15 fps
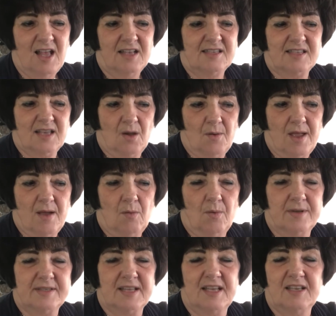So it
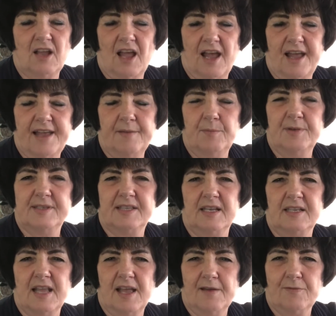was an
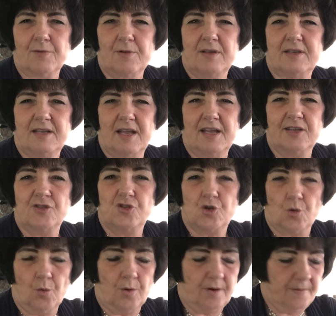everyday
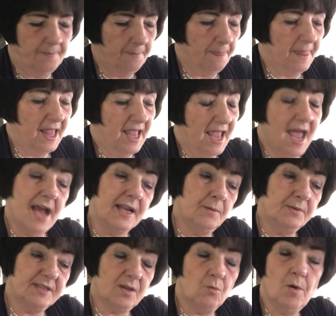chore. And it
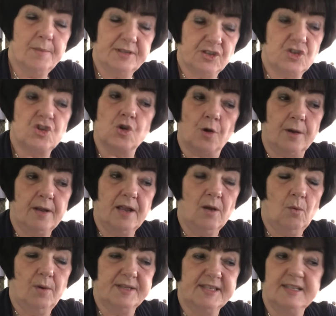was the women's chore. It
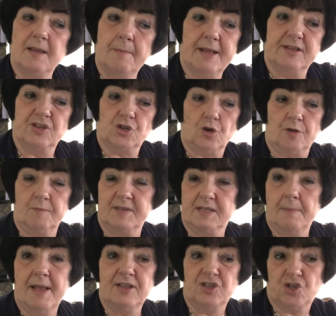wasn't the men's chore. It was the
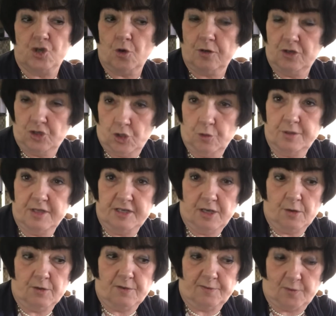men's chore to shoot the deer
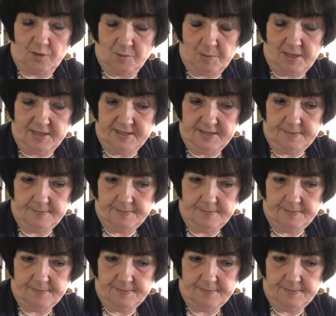in the first place.